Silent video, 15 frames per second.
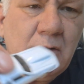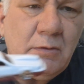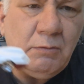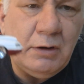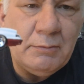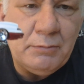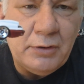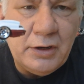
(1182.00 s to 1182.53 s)

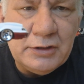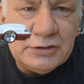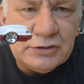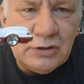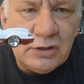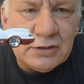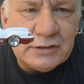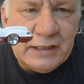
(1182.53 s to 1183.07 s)
One Pro
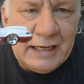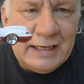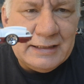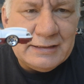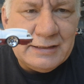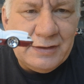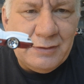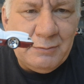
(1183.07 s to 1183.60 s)
stock to
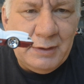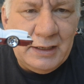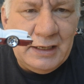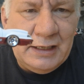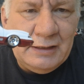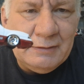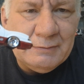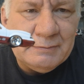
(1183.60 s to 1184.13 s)
add to the
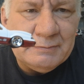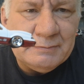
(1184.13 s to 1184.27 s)
Mini.